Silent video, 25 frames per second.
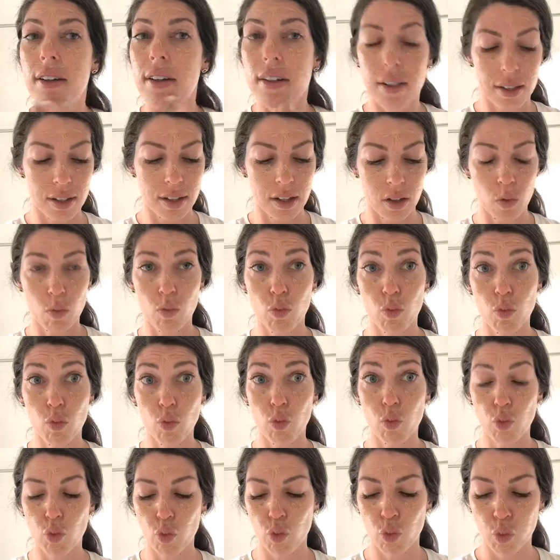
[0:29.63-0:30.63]
It's not
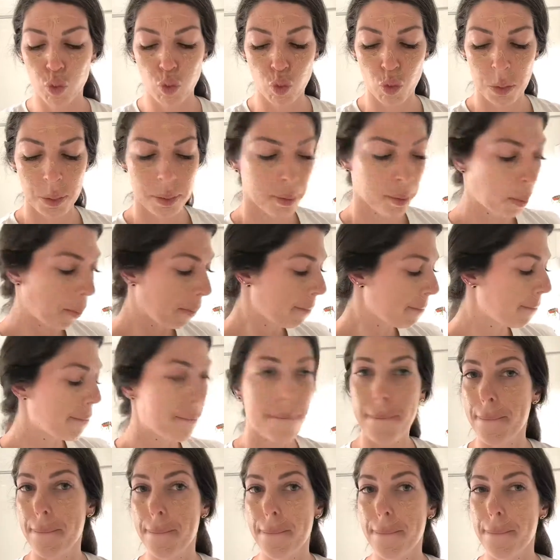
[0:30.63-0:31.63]
too shiny or
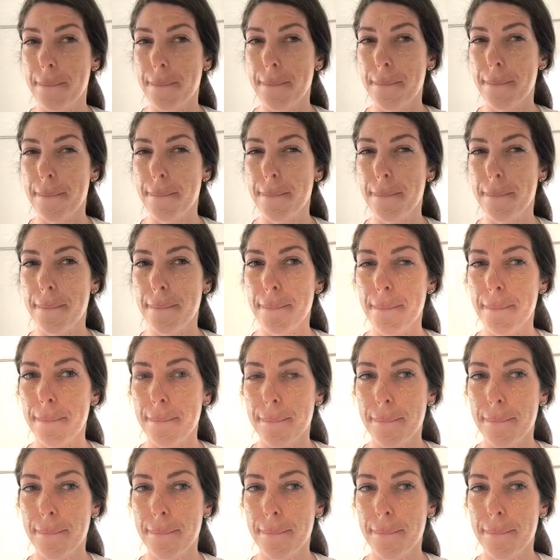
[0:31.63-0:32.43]
glowy or dewy.